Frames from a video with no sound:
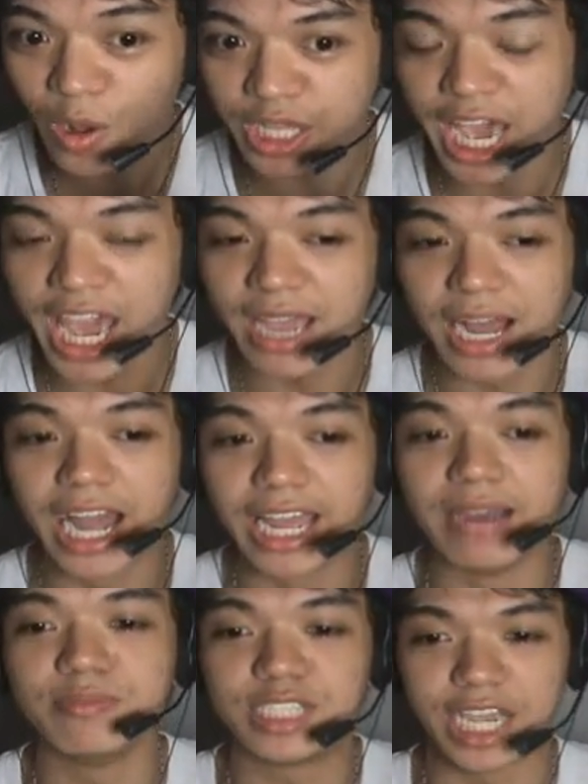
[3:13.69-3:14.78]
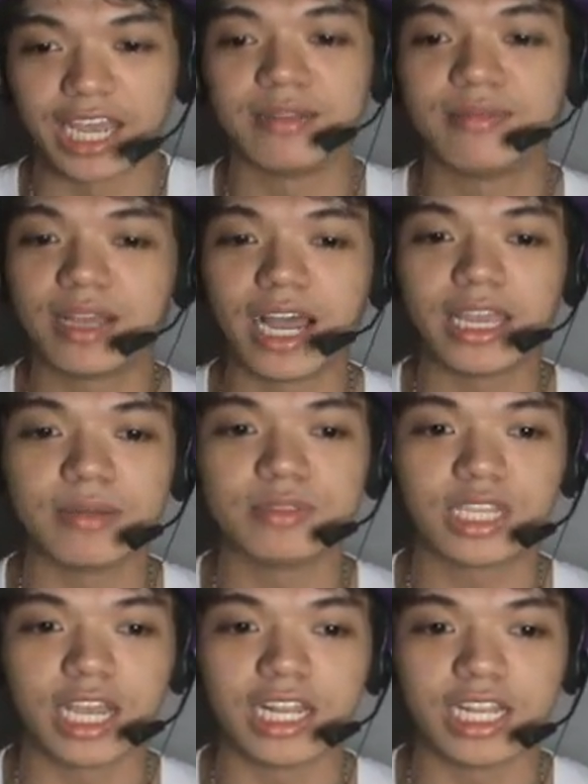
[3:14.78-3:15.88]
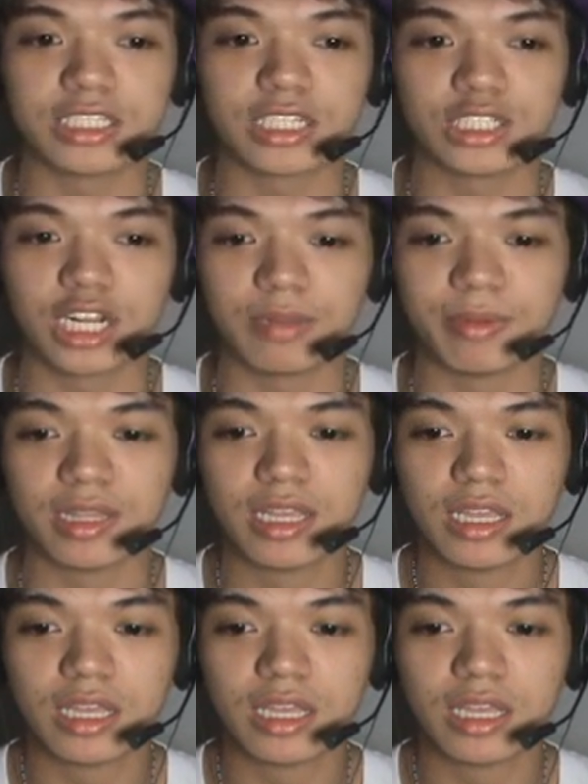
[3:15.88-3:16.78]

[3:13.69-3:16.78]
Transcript: Okay, I am dead. I am dead, ladies and gentlemen.